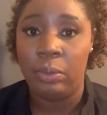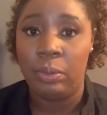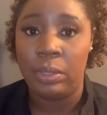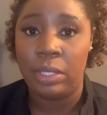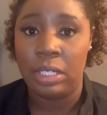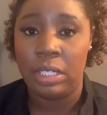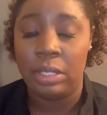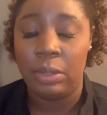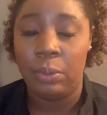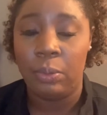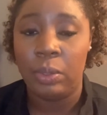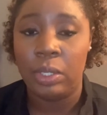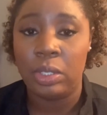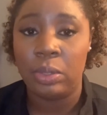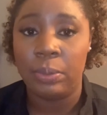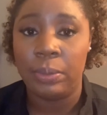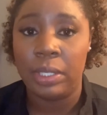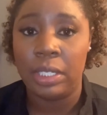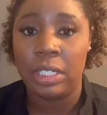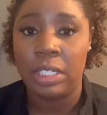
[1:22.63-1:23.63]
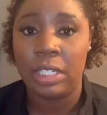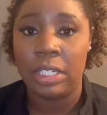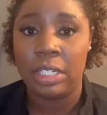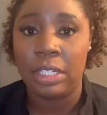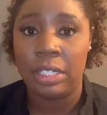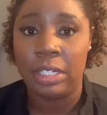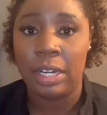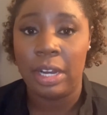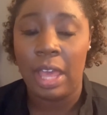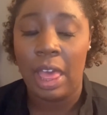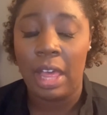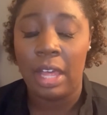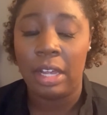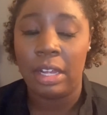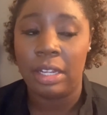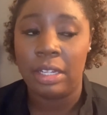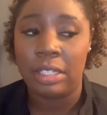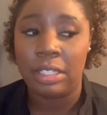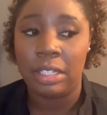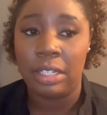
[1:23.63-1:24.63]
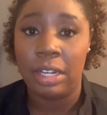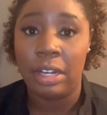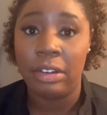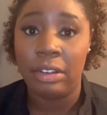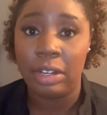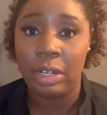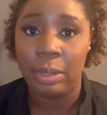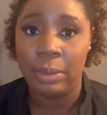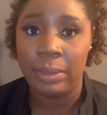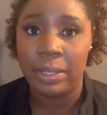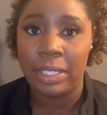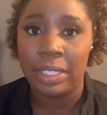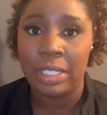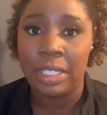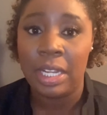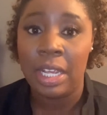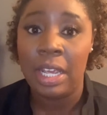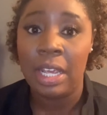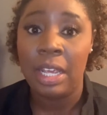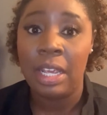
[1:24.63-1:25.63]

which one the scenario is,